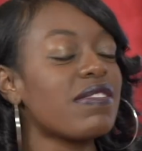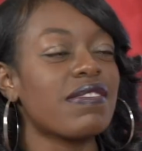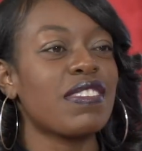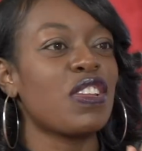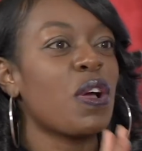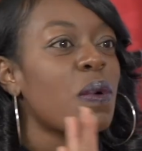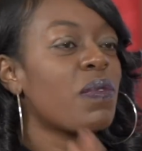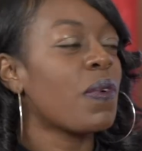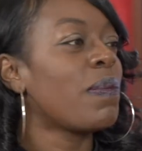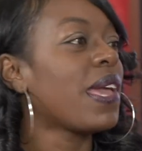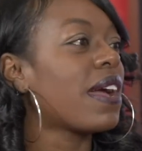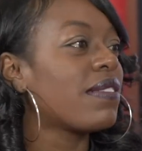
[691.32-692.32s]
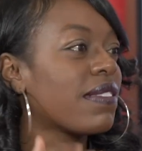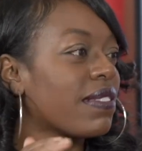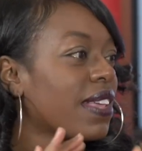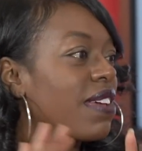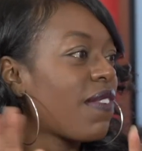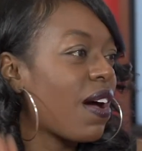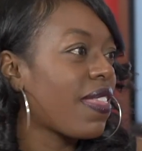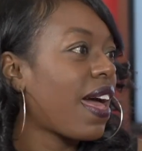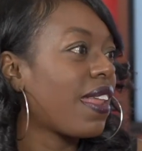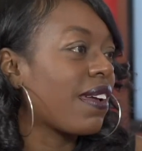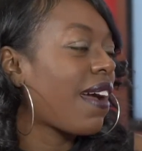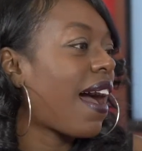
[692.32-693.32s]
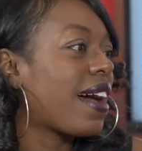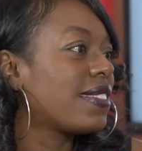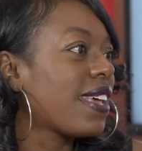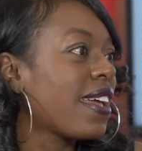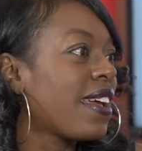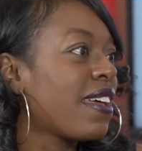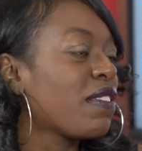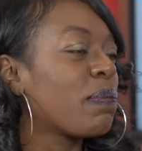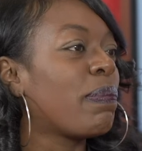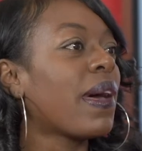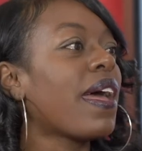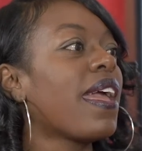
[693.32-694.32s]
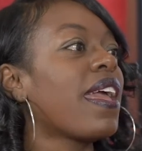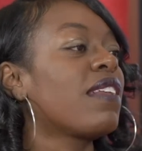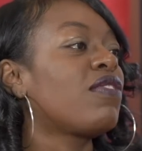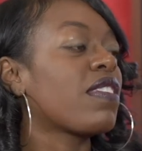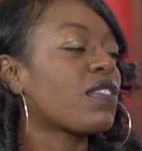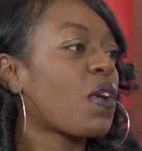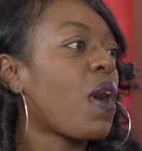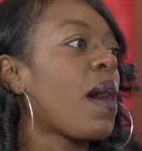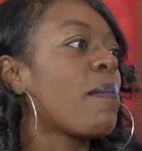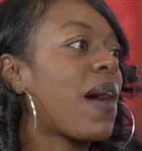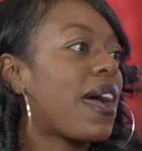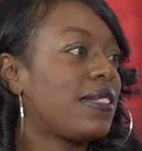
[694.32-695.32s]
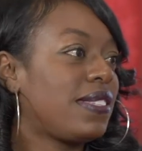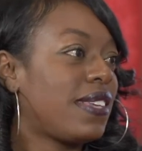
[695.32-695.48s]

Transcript: just, for me, I just leave all that in God's hands. But it just caught my